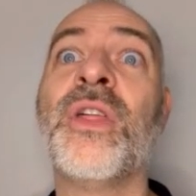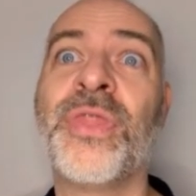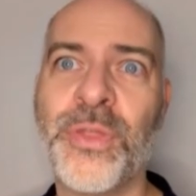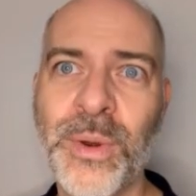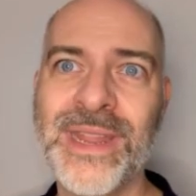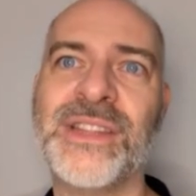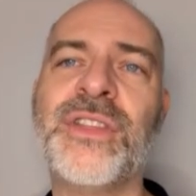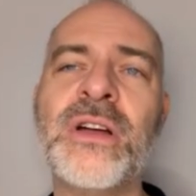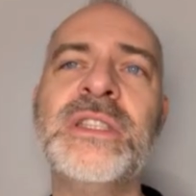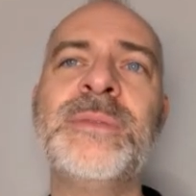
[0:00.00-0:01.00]
3
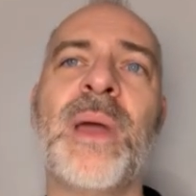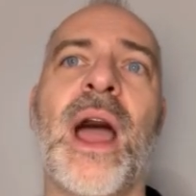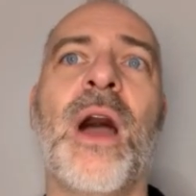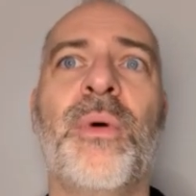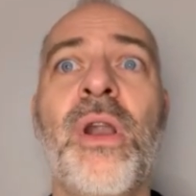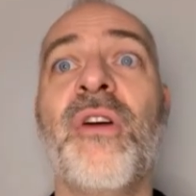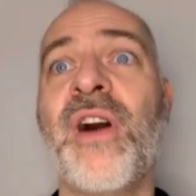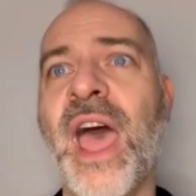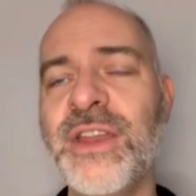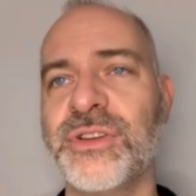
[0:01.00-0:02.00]
tons per hour of
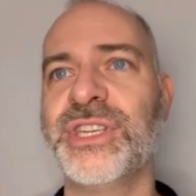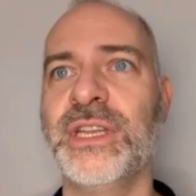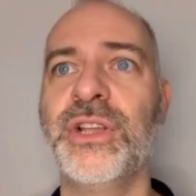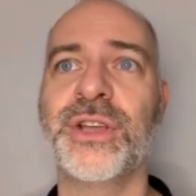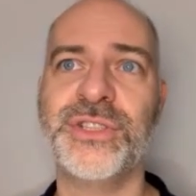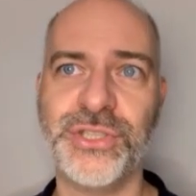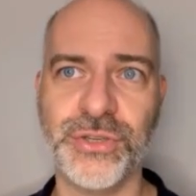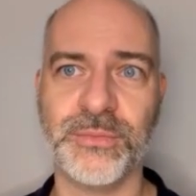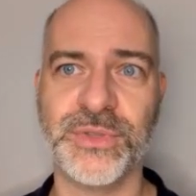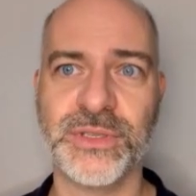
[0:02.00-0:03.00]
hydrogen
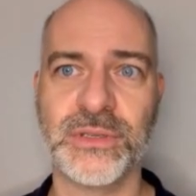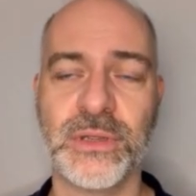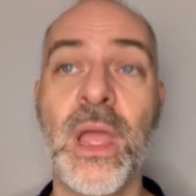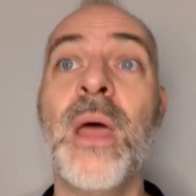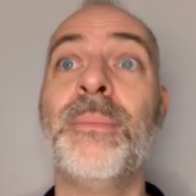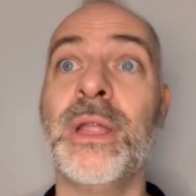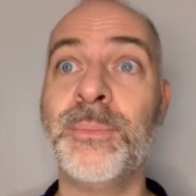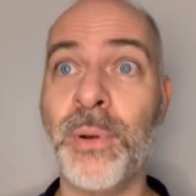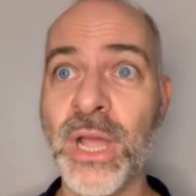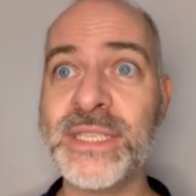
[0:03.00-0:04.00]
consumed,
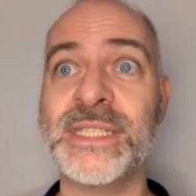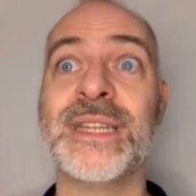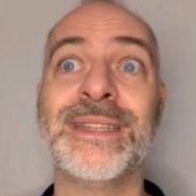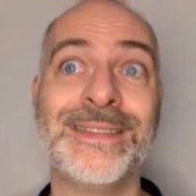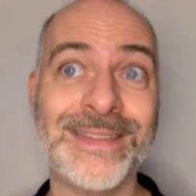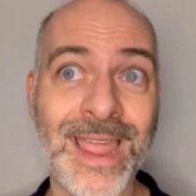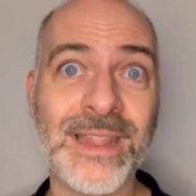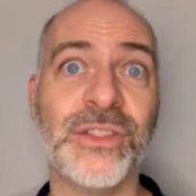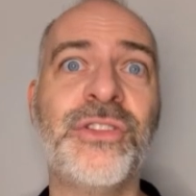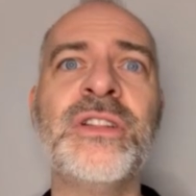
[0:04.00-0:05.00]
but plus
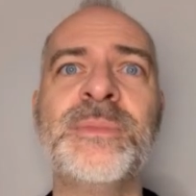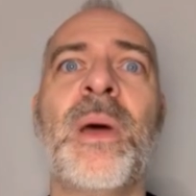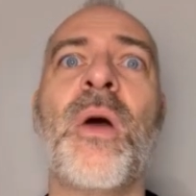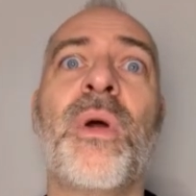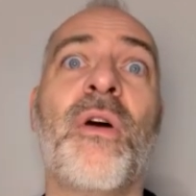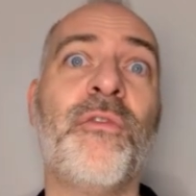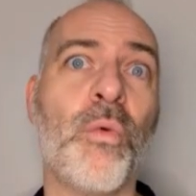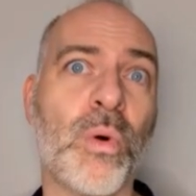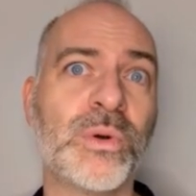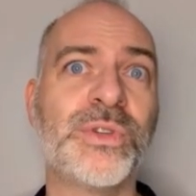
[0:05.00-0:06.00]
10 tons per hour of
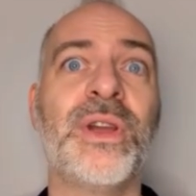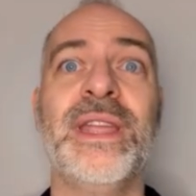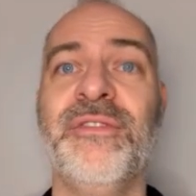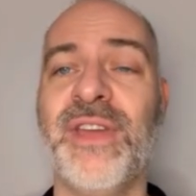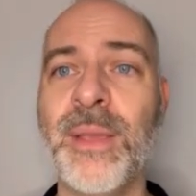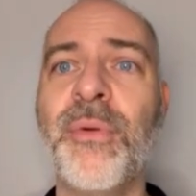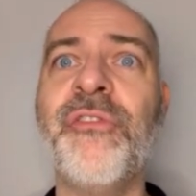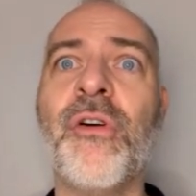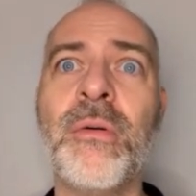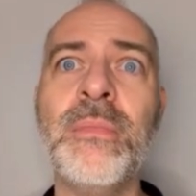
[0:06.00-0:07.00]
water in vapor
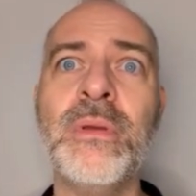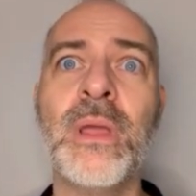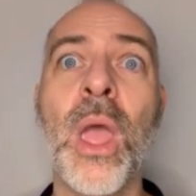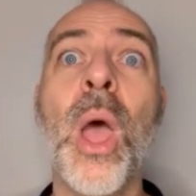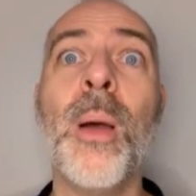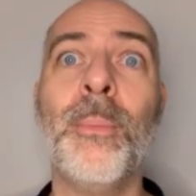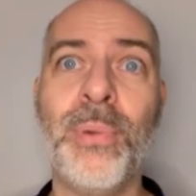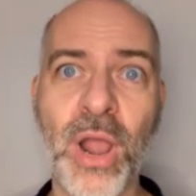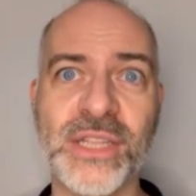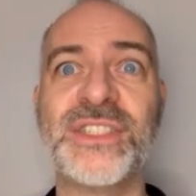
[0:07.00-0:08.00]
form,
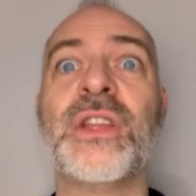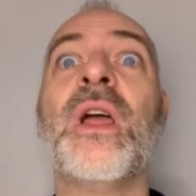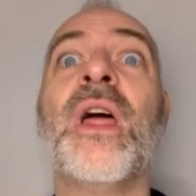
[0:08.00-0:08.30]
plus